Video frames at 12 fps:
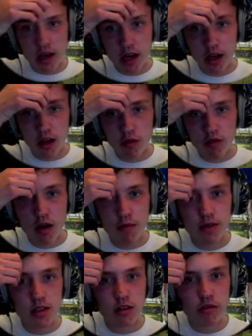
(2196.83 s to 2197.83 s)
Hello,
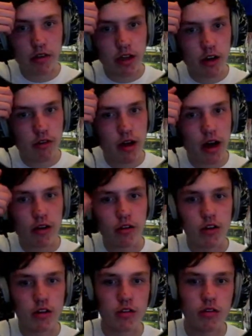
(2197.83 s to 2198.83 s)
Mr. Quicko. How are
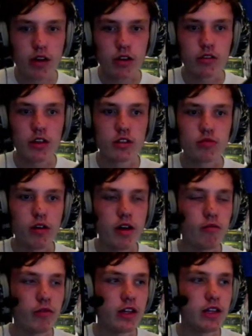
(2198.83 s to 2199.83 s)
you doing on this
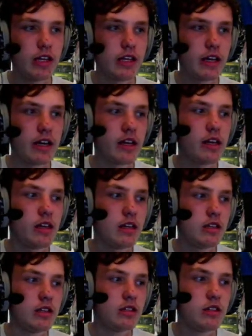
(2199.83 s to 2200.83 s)
wet and windy day?
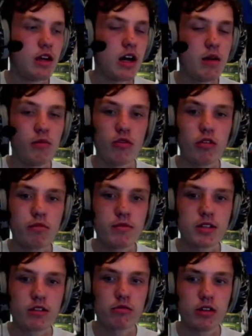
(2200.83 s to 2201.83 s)
I'm alright,
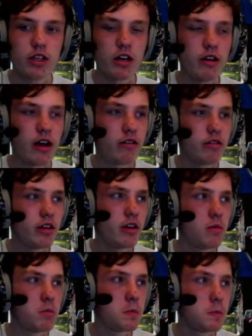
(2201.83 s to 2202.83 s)
Mr. Quicko. How are you?